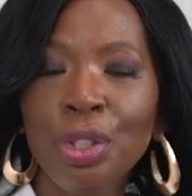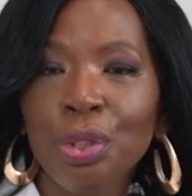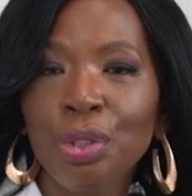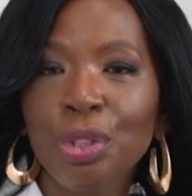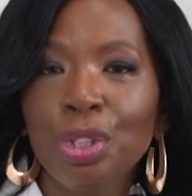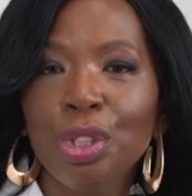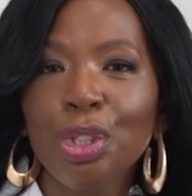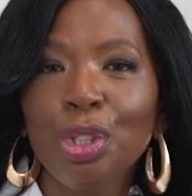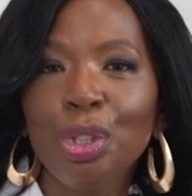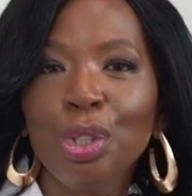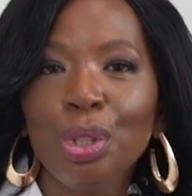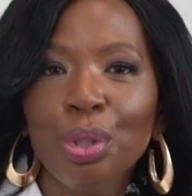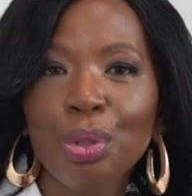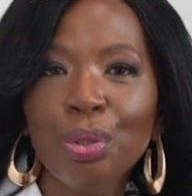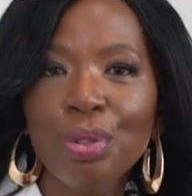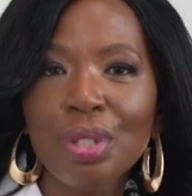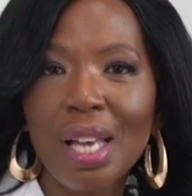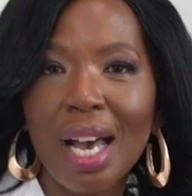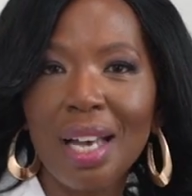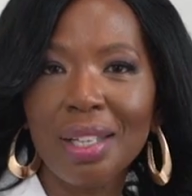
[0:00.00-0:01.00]
you to
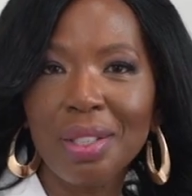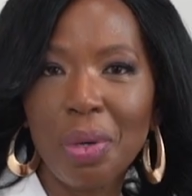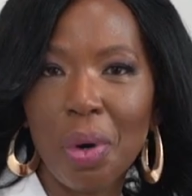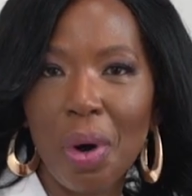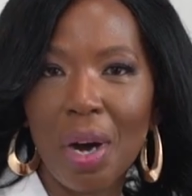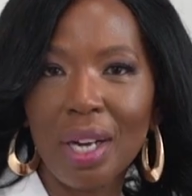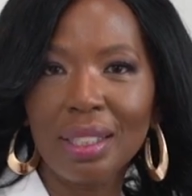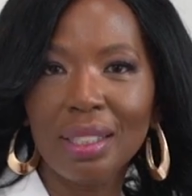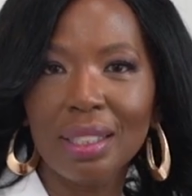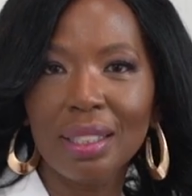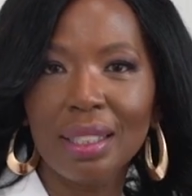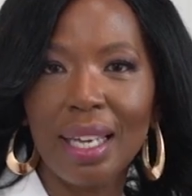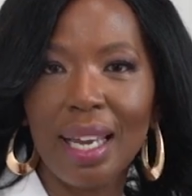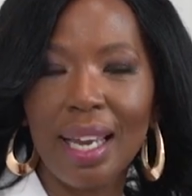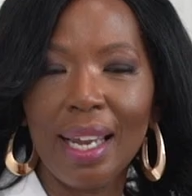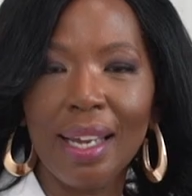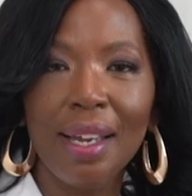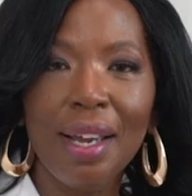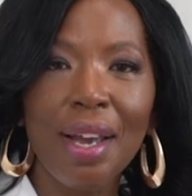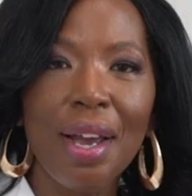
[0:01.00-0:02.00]
use our talk
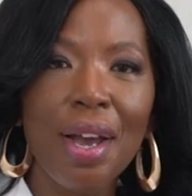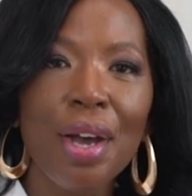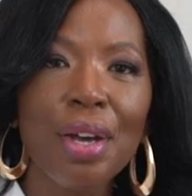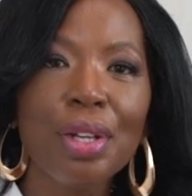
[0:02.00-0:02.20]
today